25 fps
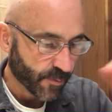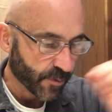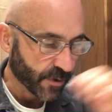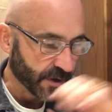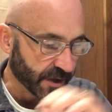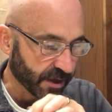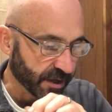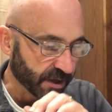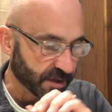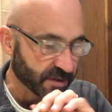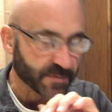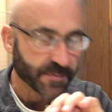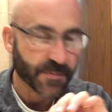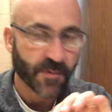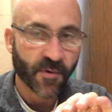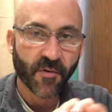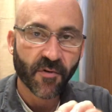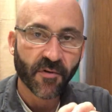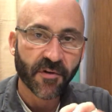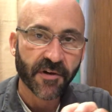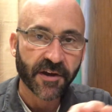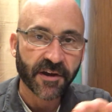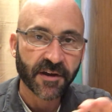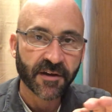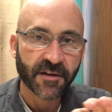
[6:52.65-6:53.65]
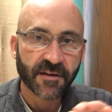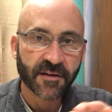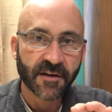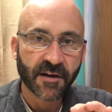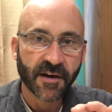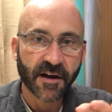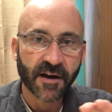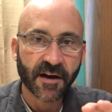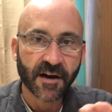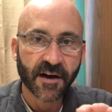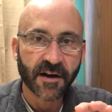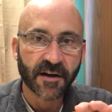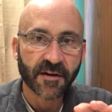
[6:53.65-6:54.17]
When it gets boring,
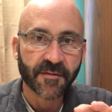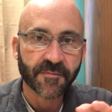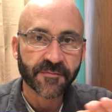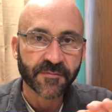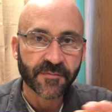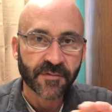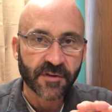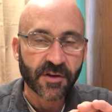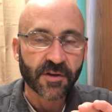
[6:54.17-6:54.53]
um,